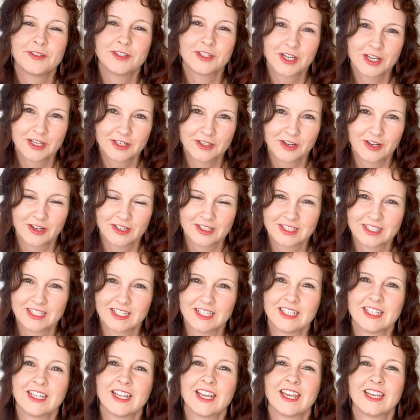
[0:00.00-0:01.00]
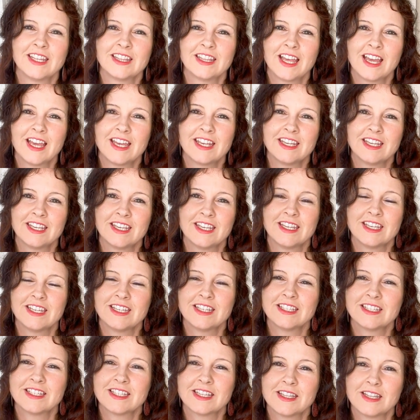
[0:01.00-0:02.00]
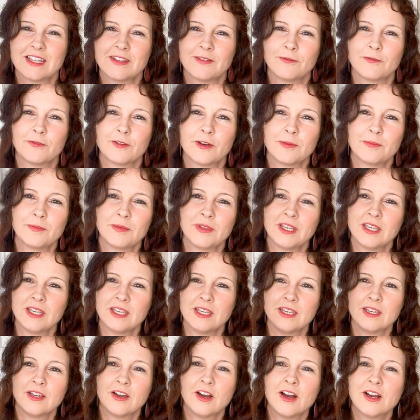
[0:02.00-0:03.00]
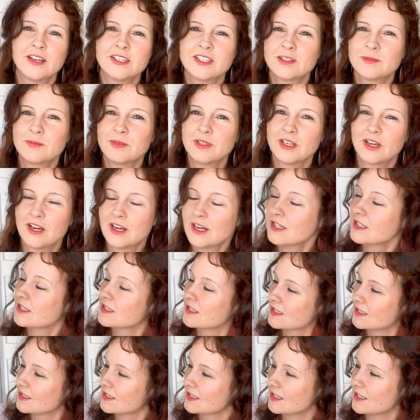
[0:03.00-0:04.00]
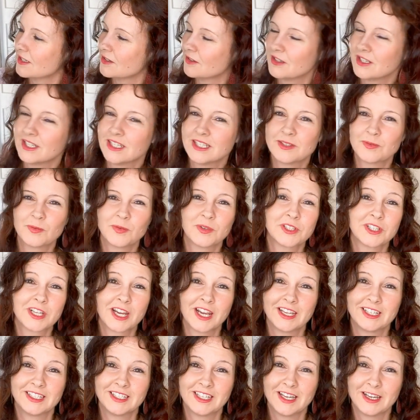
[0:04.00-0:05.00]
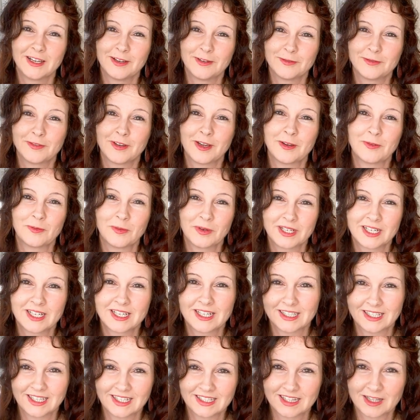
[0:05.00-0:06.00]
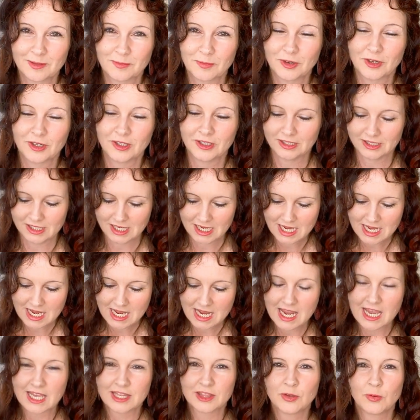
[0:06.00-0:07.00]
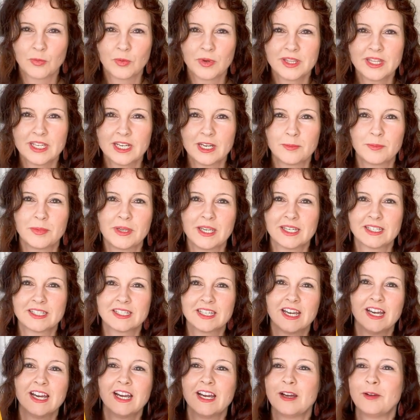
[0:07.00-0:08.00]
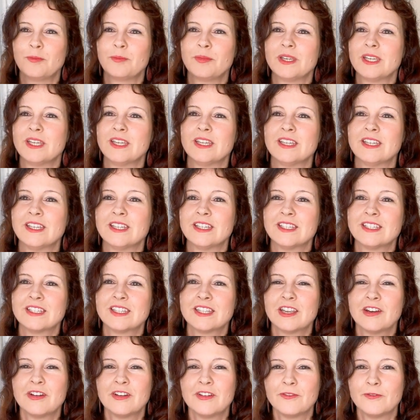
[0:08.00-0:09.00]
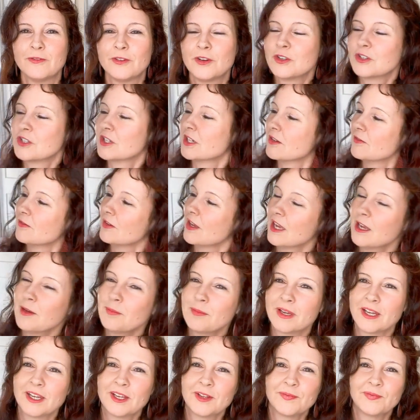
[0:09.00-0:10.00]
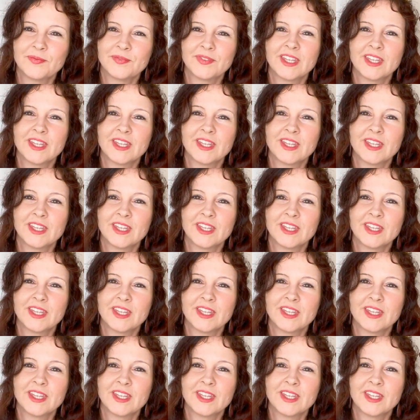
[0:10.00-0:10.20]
Jane Austen, and that is from the Awesomely Austen series, which I love. I want to collect them all. And the one that I picked up is their version of Emma.